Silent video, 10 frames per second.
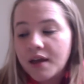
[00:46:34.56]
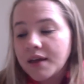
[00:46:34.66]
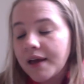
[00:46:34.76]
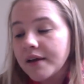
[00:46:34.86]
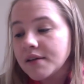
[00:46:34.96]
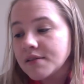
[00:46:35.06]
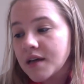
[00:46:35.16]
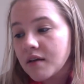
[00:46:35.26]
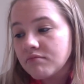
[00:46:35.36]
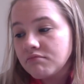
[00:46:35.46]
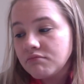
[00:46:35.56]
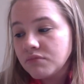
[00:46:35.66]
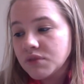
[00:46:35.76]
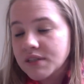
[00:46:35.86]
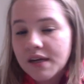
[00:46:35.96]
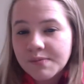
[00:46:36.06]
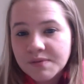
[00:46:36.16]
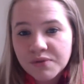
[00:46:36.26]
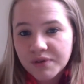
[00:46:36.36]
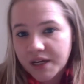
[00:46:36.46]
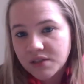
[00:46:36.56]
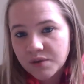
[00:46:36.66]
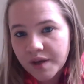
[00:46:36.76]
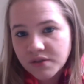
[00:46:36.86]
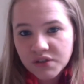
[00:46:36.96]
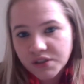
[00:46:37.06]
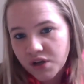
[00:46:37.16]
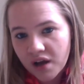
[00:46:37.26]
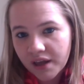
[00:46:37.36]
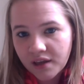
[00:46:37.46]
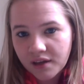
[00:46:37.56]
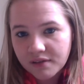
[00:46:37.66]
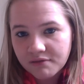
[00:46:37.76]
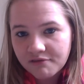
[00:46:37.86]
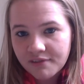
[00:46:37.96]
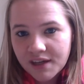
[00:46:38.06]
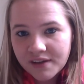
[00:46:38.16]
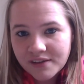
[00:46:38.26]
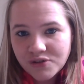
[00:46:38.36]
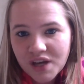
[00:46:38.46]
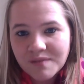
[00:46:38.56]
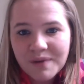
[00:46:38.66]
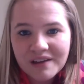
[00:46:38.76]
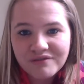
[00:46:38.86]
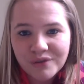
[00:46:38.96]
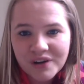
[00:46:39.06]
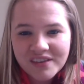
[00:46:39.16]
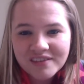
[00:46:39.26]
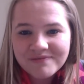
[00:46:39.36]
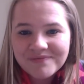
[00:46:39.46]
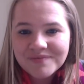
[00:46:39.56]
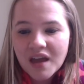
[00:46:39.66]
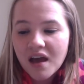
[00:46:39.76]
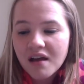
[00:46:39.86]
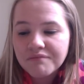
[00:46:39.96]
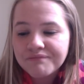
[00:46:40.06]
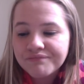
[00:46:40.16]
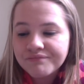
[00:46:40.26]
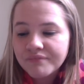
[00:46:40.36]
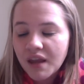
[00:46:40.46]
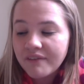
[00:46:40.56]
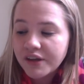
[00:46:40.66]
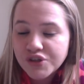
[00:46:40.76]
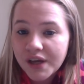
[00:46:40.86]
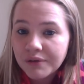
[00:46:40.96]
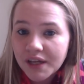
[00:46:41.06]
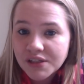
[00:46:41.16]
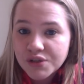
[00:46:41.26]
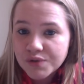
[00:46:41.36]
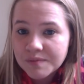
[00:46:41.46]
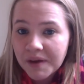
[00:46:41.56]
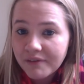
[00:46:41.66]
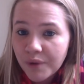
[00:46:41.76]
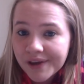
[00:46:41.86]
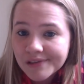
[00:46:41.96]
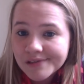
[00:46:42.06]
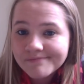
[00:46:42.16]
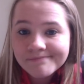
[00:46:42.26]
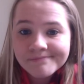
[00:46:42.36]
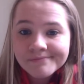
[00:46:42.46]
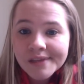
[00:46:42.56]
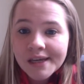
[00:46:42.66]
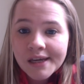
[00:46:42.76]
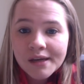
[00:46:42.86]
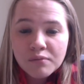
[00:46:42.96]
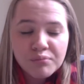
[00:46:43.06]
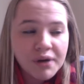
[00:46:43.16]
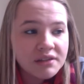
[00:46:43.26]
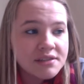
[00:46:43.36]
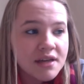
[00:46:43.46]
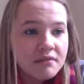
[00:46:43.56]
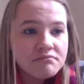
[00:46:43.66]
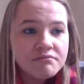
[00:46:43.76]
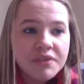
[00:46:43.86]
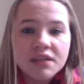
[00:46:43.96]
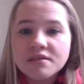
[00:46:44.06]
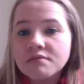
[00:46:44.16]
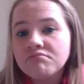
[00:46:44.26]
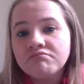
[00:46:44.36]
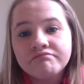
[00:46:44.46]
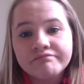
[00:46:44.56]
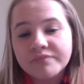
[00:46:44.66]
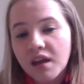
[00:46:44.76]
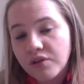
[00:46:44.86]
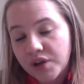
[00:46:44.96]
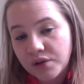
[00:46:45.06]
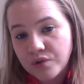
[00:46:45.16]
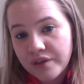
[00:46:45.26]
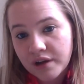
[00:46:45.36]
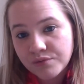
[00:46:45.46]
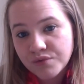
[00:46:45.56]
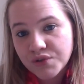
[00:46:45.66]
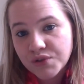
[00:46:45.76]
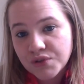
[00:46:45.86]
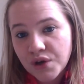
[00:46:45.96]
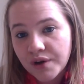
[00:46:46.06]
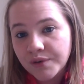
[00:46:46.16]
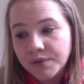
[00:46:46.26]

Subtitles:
And set up some threads so we can start talking and chatting back and forth. Eventually I would like to do some giveaways, but that's neither here nor there. So